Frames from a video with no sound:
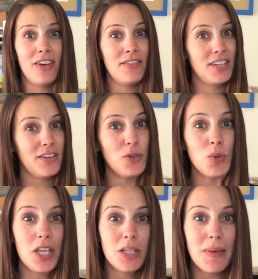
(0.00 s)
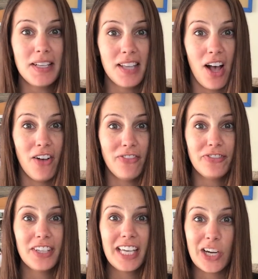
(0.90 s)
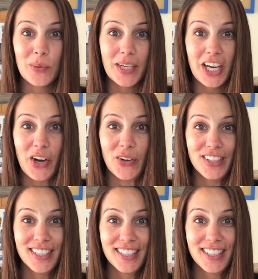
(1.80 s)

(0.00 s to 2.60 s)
I've done a few of these myself. Here we go.